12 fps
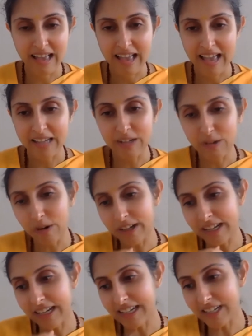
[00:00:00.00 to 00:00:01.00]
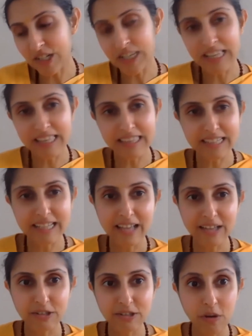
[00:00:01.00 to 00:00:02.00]
And Lord Ganesha let the
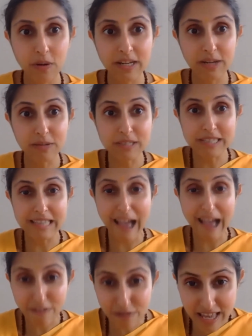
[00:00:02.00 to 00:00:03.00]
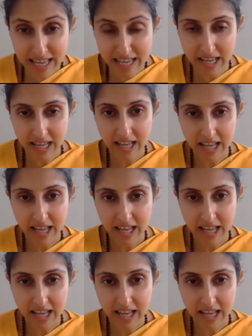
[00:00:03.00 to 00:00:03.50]
cat go and he was laughing.